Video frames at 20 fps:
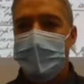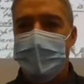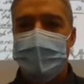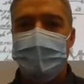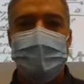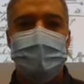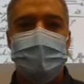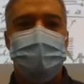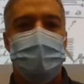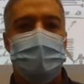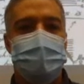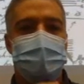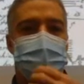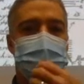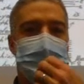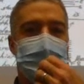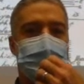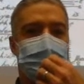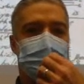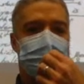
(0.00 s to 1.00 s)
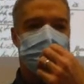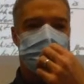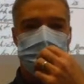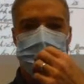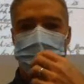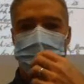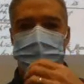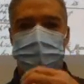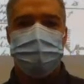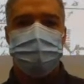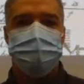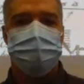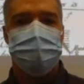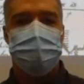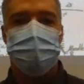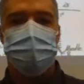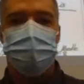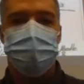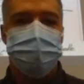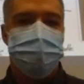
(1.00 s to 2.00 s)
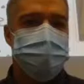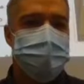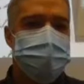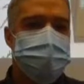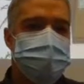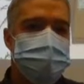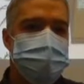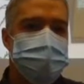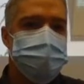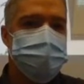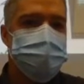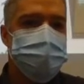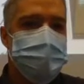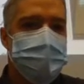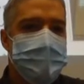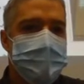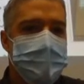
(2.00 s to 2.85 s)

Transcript: And that's what the warm-up is about. So this is,